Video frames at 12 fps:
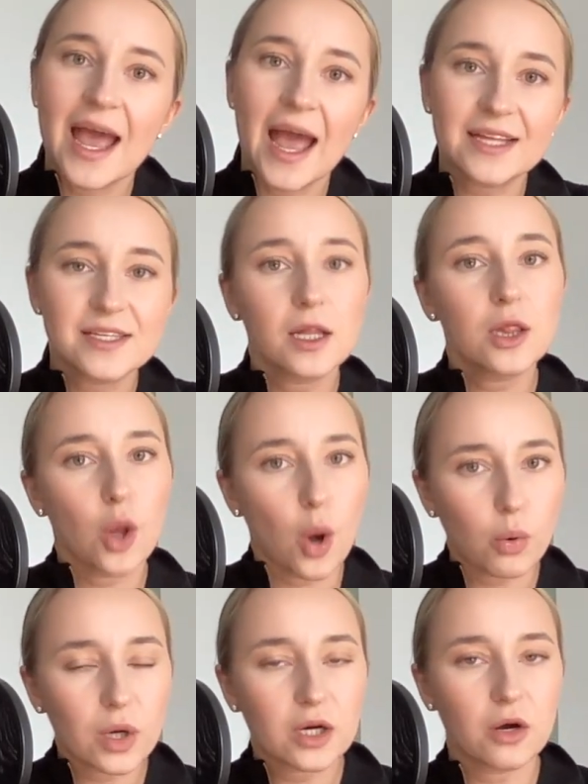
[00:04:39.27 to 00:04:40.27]
at a
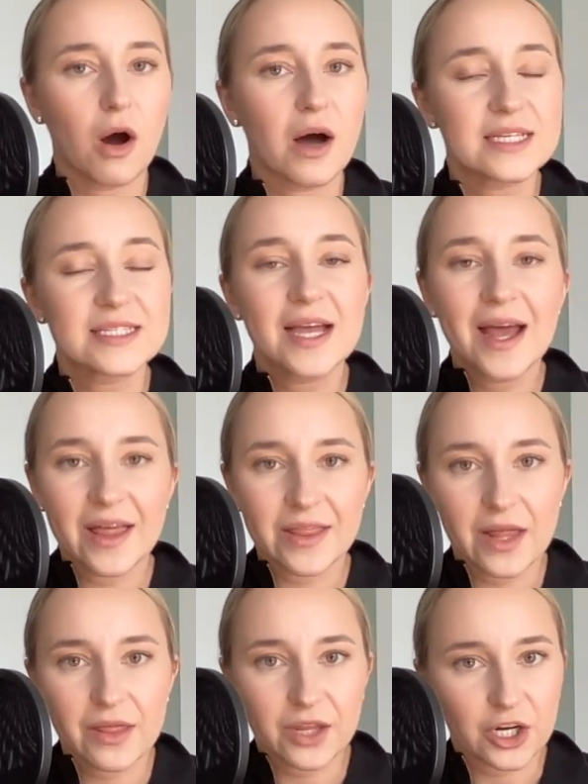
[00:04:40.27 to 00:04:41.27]
lower cost
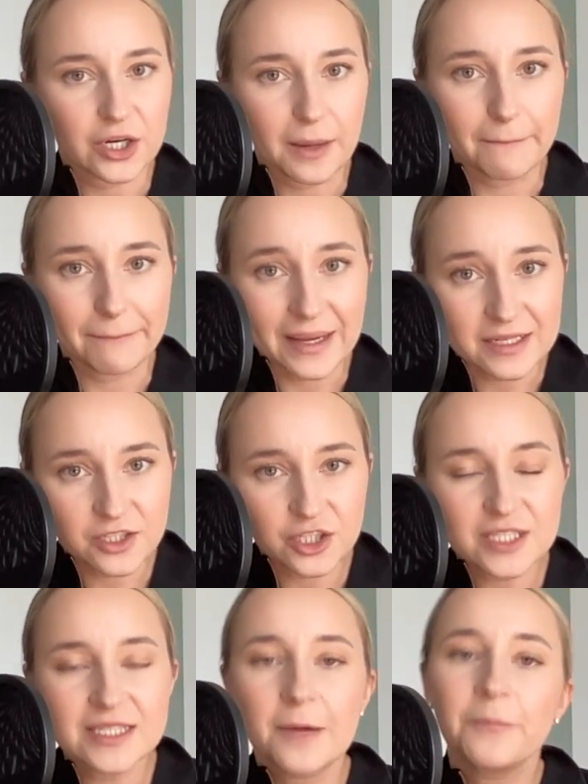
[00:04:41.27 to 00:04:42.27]
than their
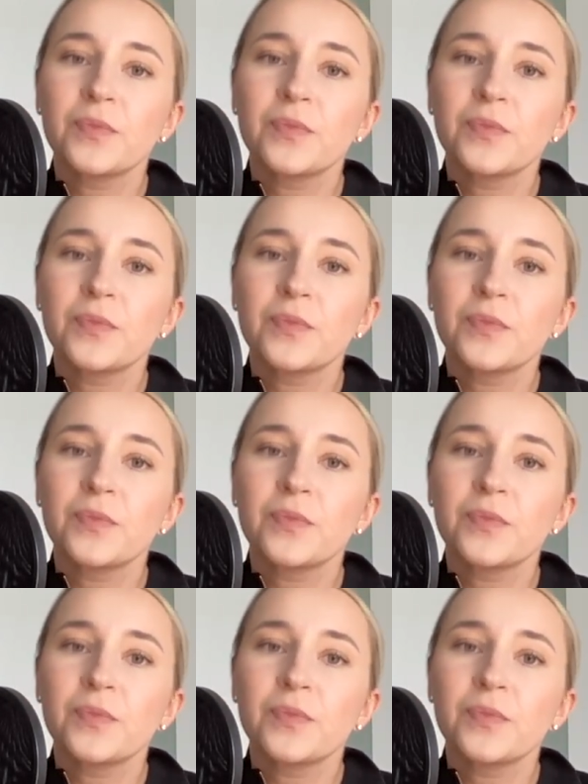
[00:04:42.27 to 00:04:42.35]
competitors,